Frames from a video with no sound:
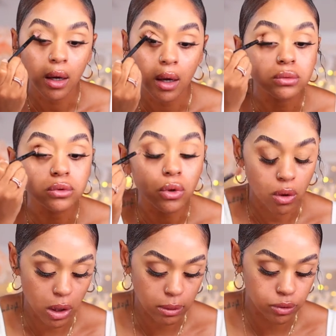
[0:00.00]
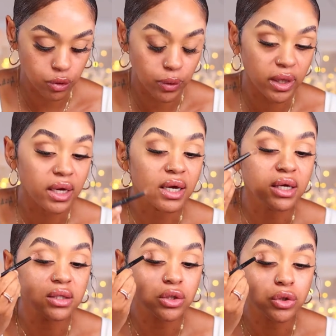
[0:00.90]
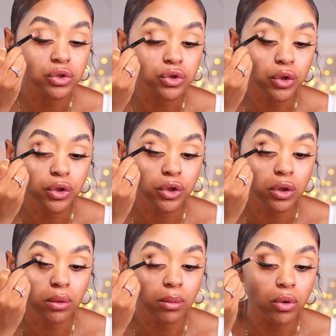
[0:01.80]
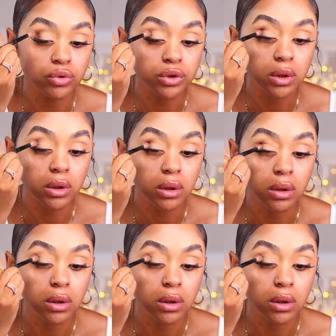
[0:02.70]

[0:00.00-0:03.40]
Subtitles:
So all I'm doing is circular motion